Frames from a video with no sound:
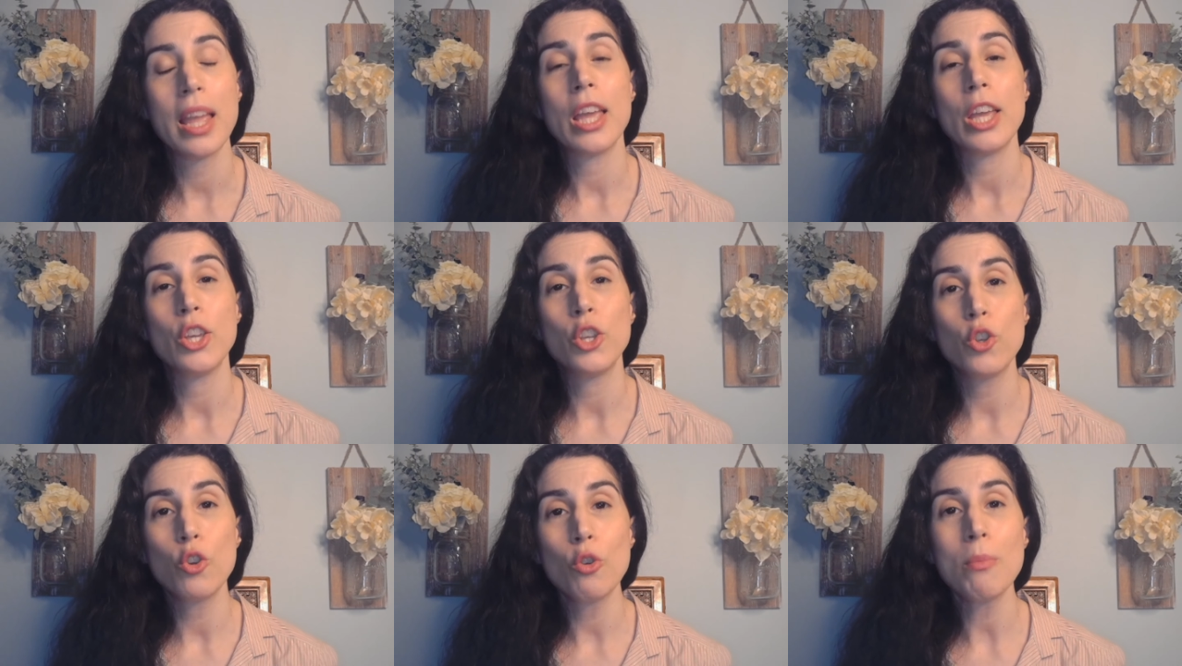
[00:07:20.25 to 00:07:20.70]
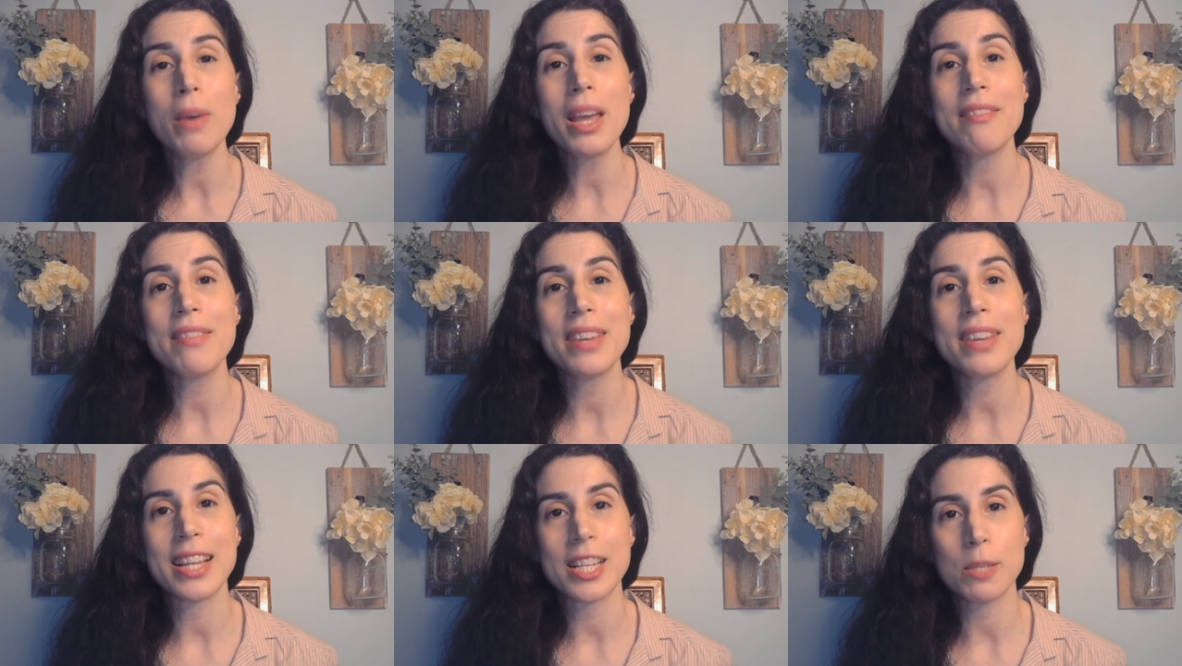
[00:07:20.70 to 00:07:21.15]
you may
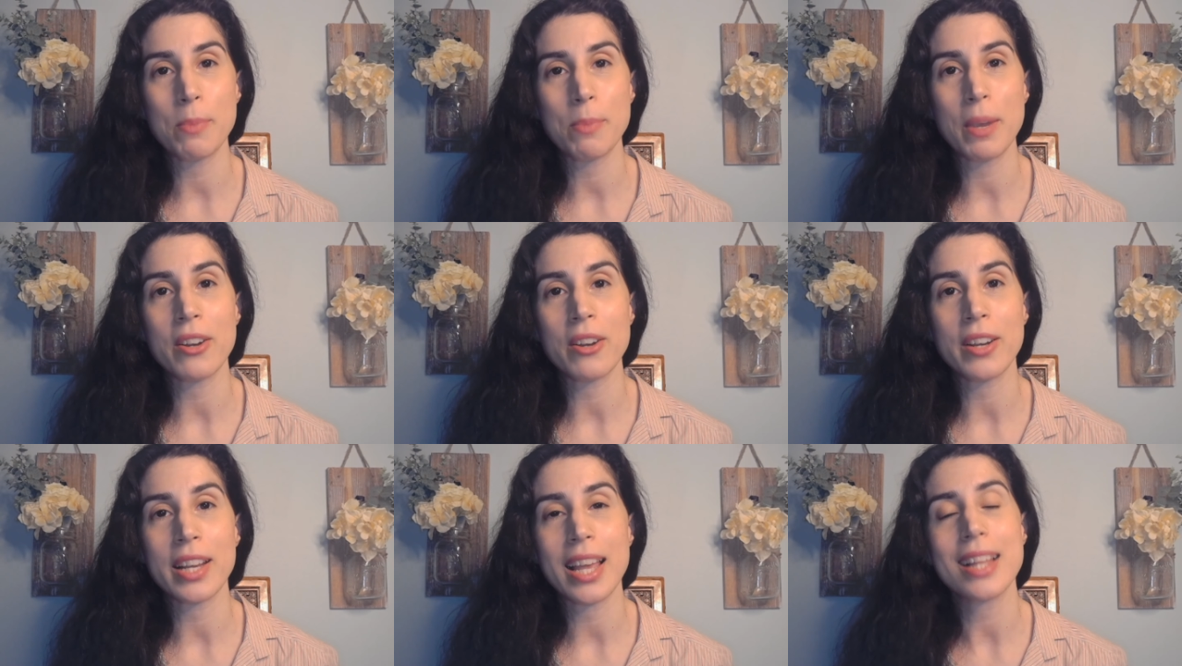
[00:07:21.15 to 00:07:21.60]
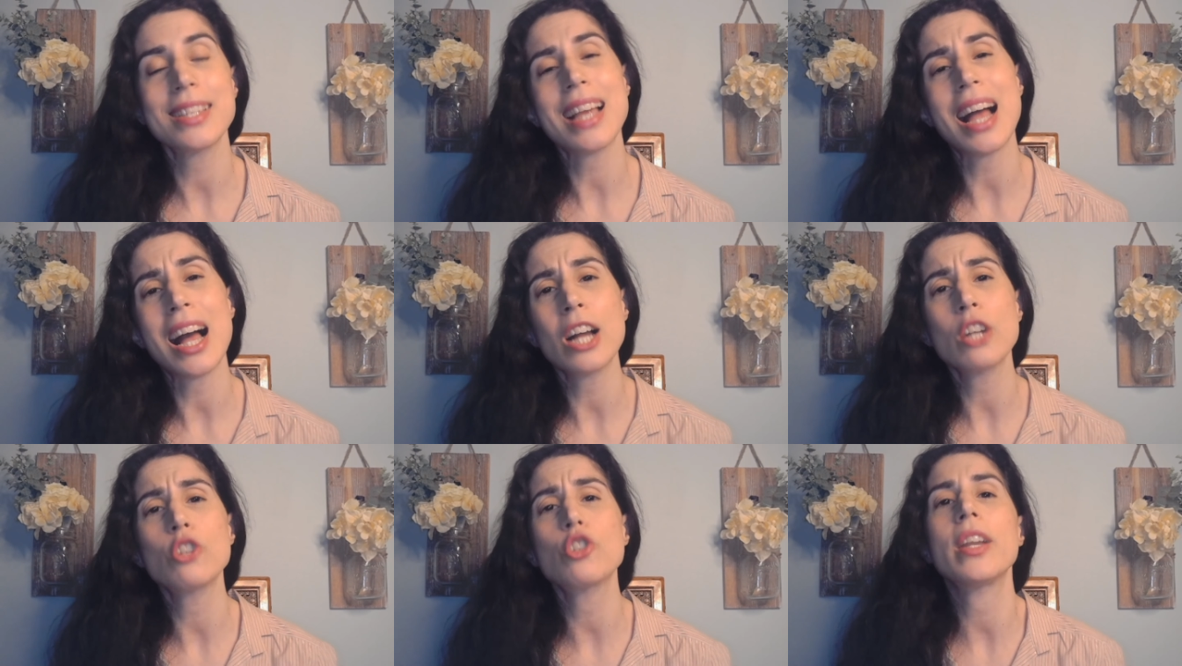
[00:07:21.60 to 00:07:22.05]
even experience,
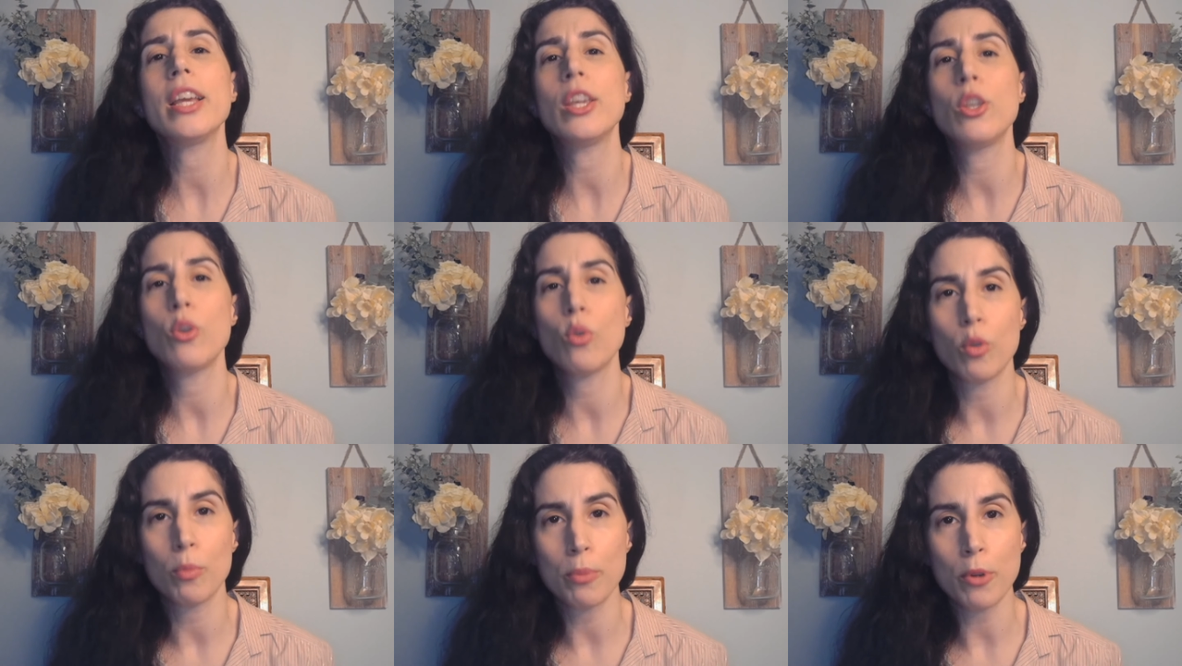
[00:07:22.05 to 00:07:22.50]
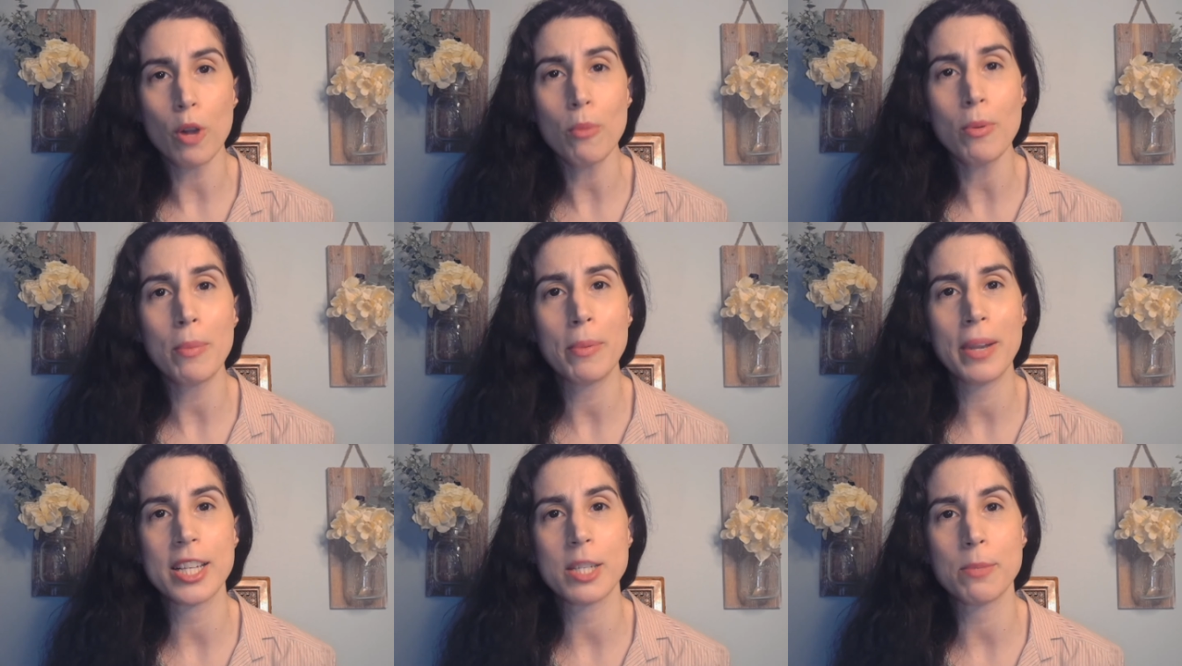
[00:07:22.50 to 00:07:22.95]
actually, you will
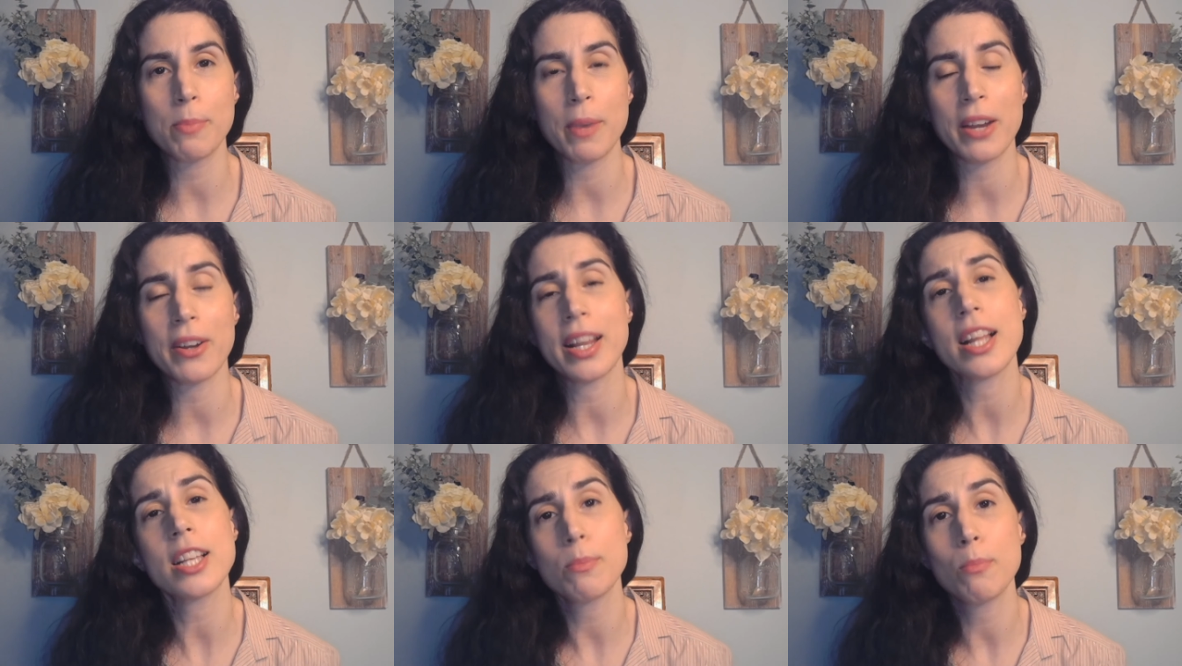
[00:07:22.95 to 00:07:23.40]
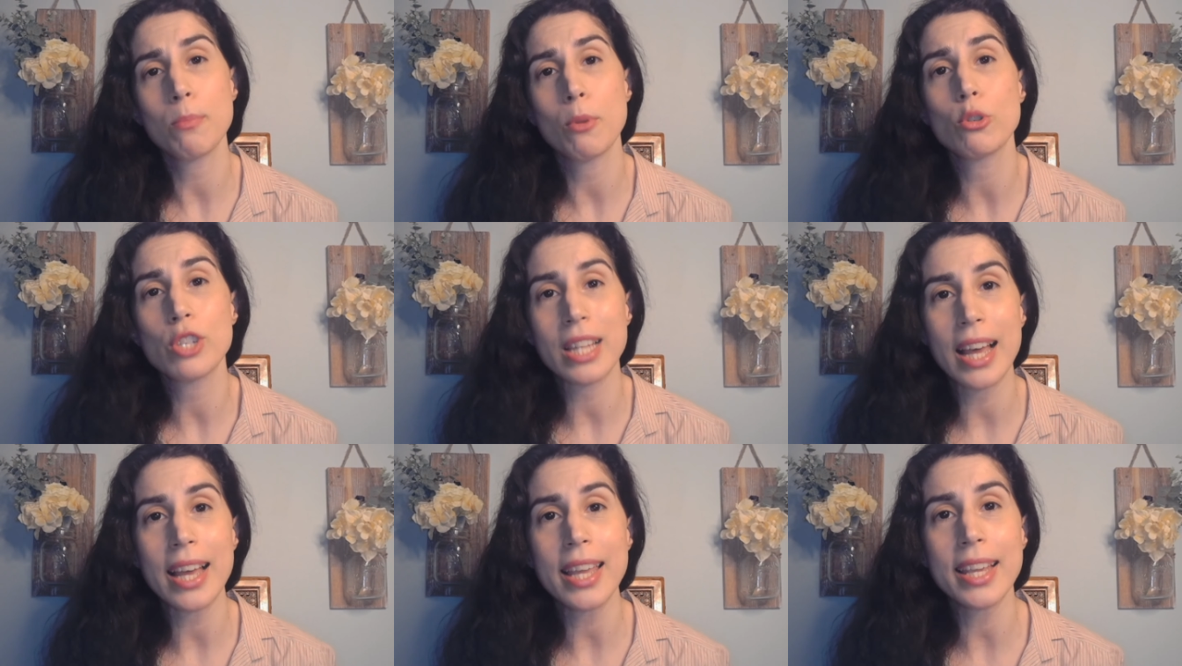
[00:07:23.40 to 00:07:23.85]
probably experience most
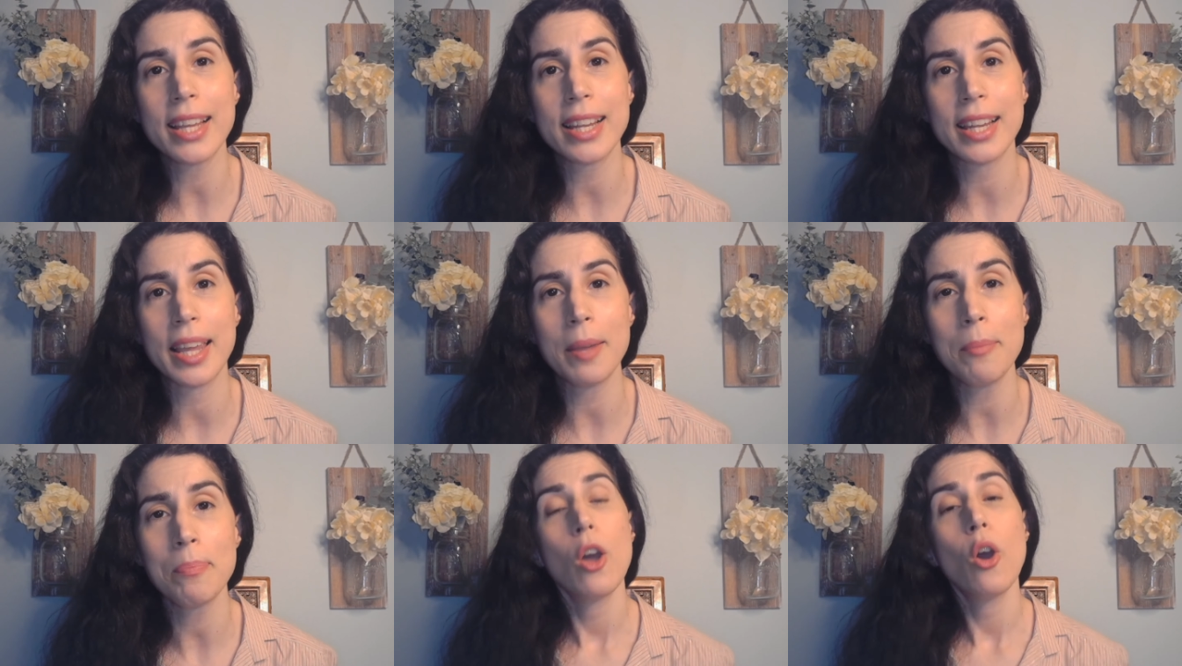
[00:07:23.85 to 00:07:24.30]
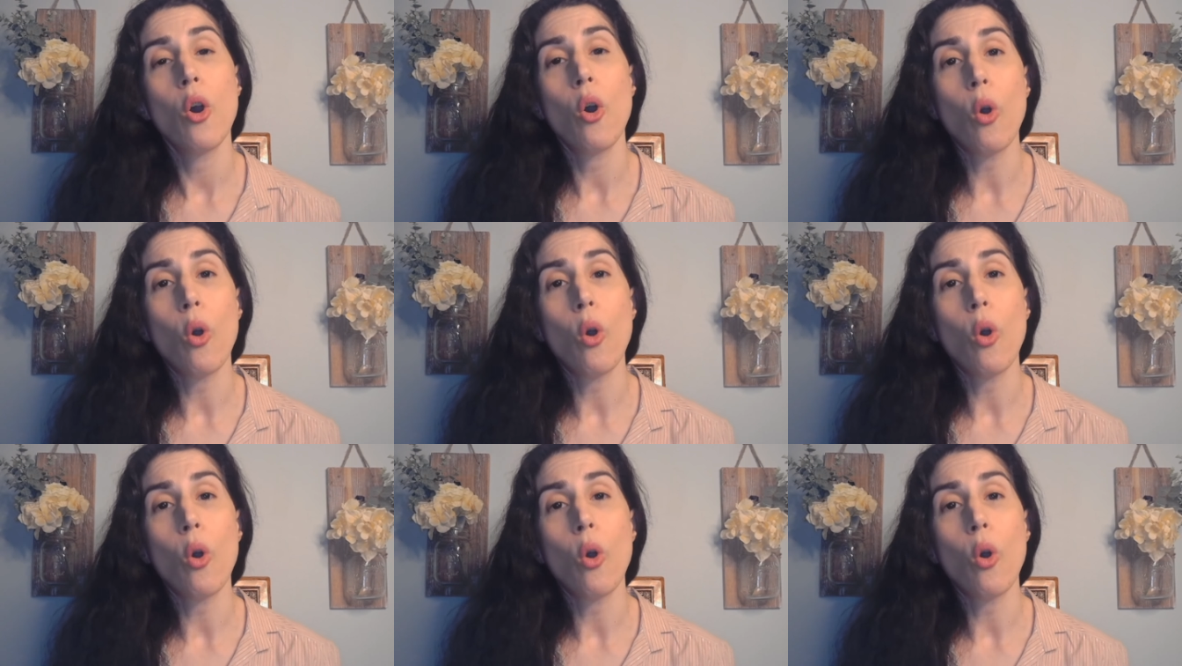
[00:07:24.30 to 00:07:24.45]
likely,